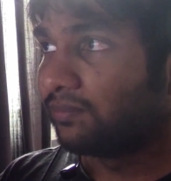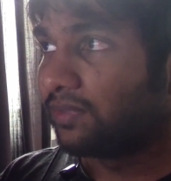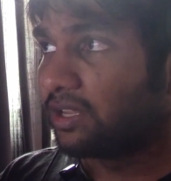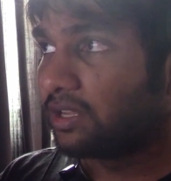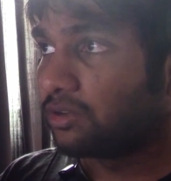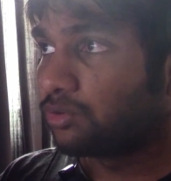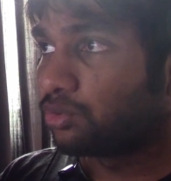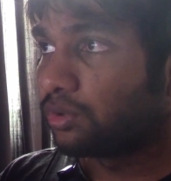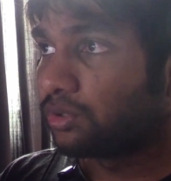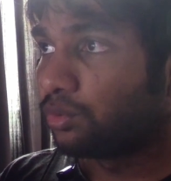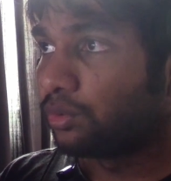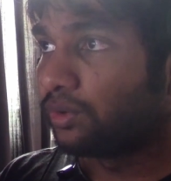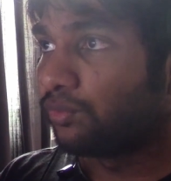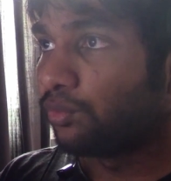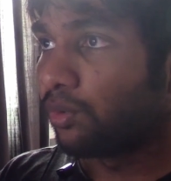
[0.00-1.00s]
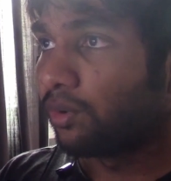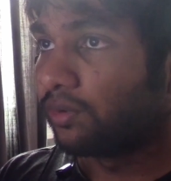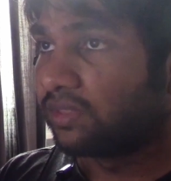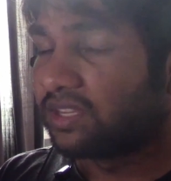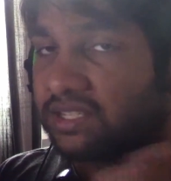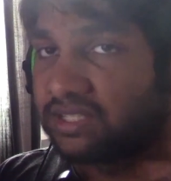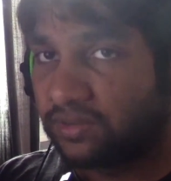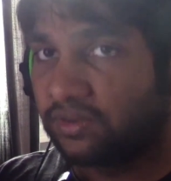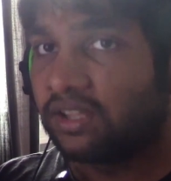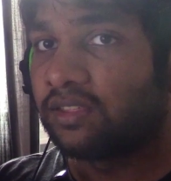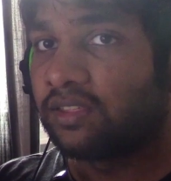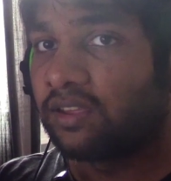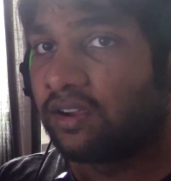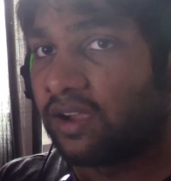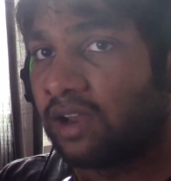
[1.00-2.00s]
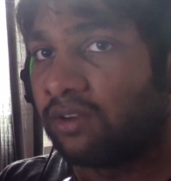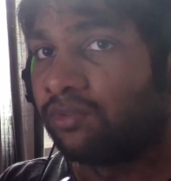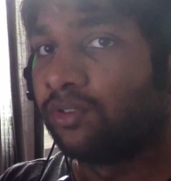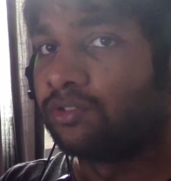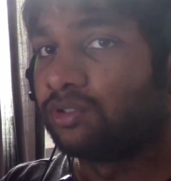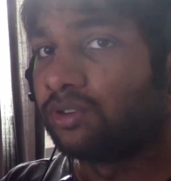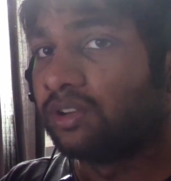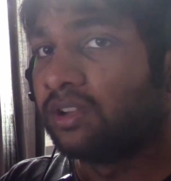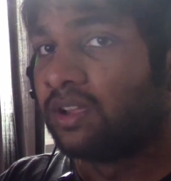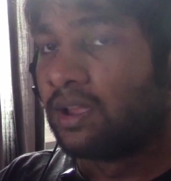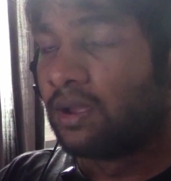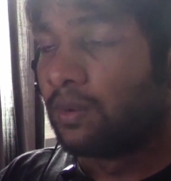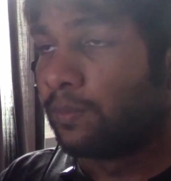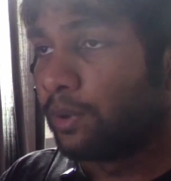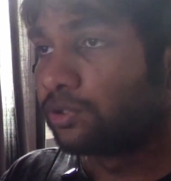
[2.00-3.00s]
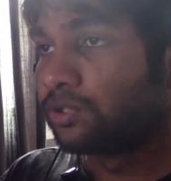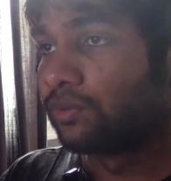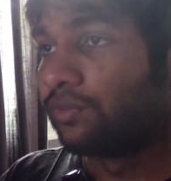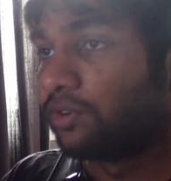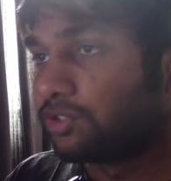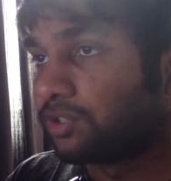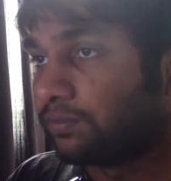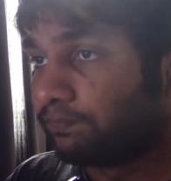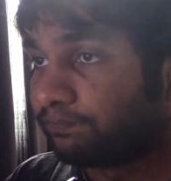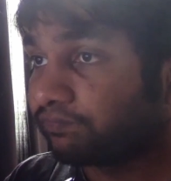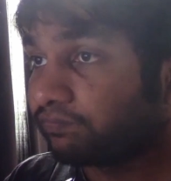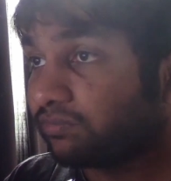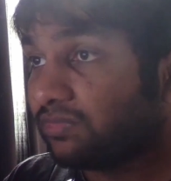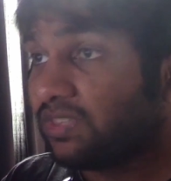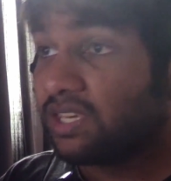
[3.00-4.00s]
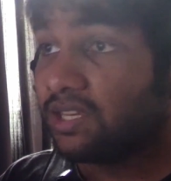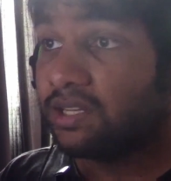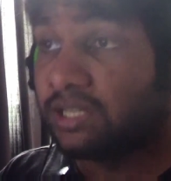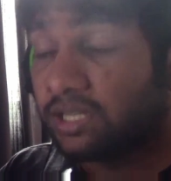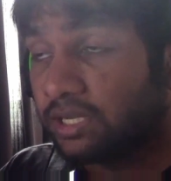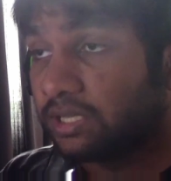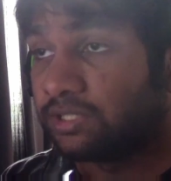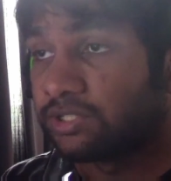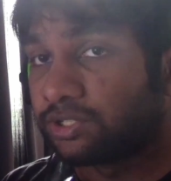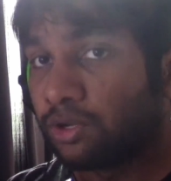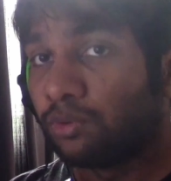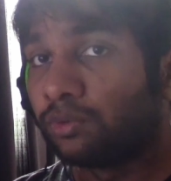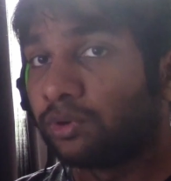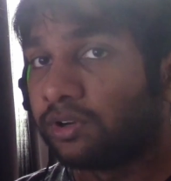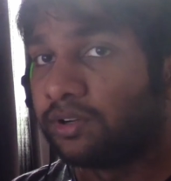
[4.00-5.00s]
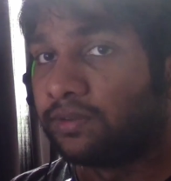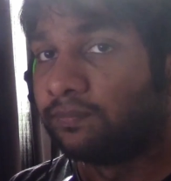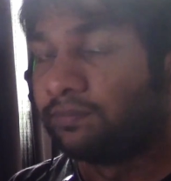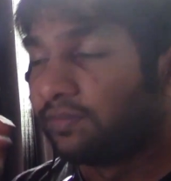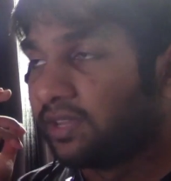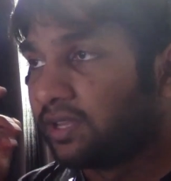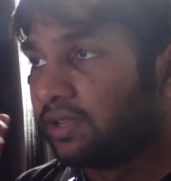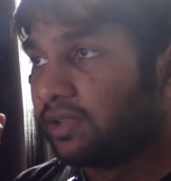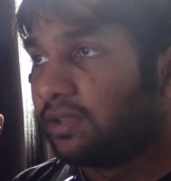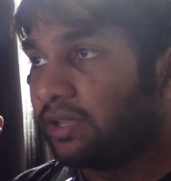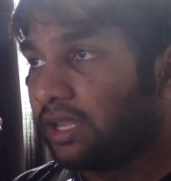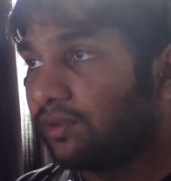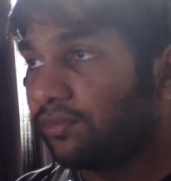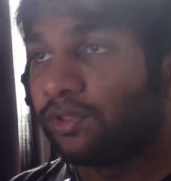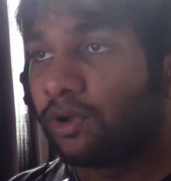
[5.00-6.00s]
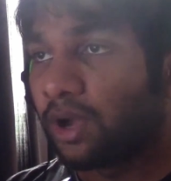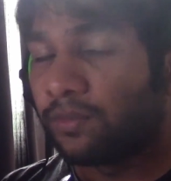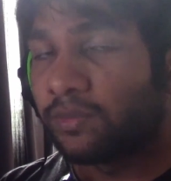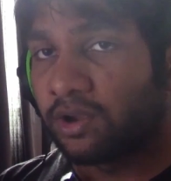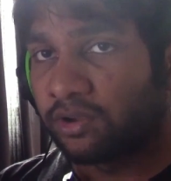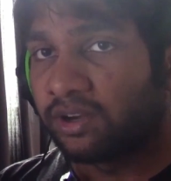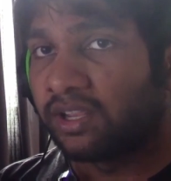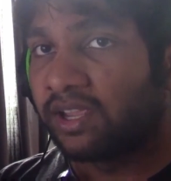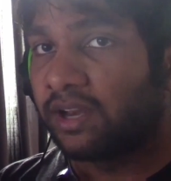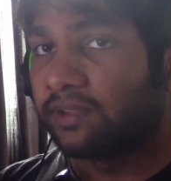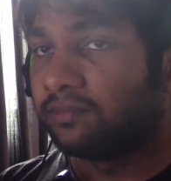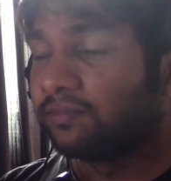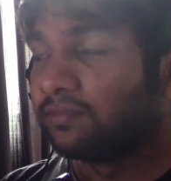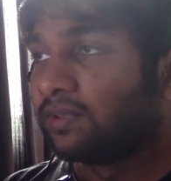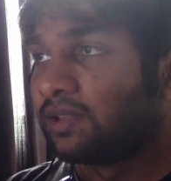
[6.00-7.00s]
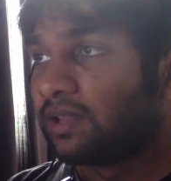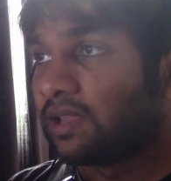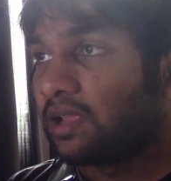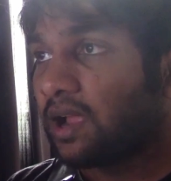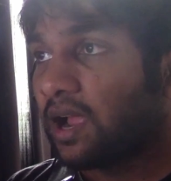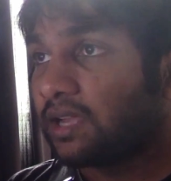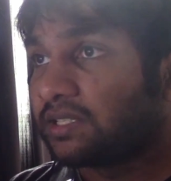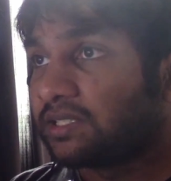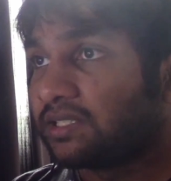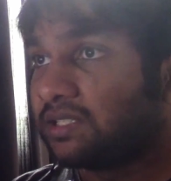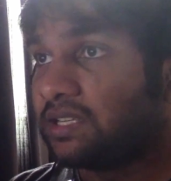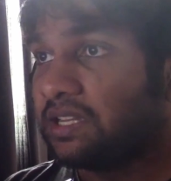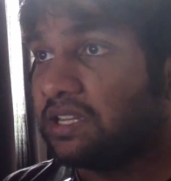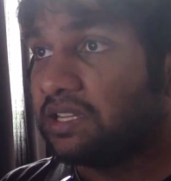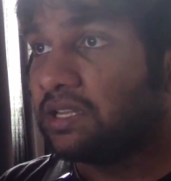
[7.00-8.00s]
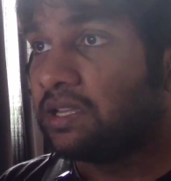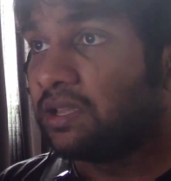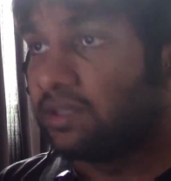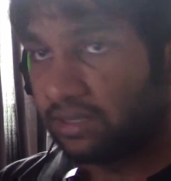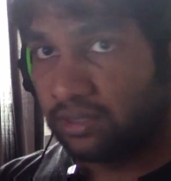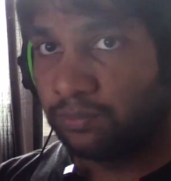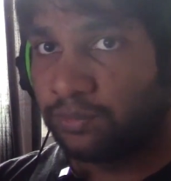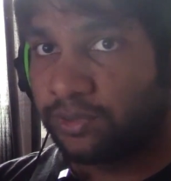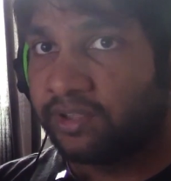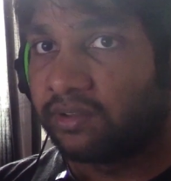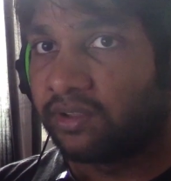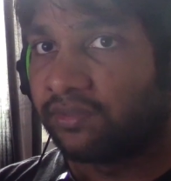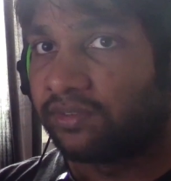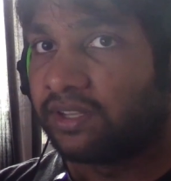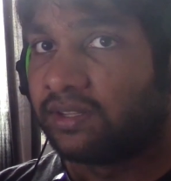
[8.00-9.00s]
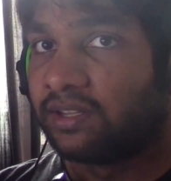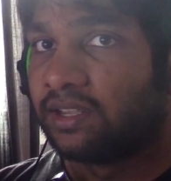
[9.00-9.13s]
in 2024, the 78th year anniversary poster version, is so good. Even though I'm not going to get it, I see the appeal of it.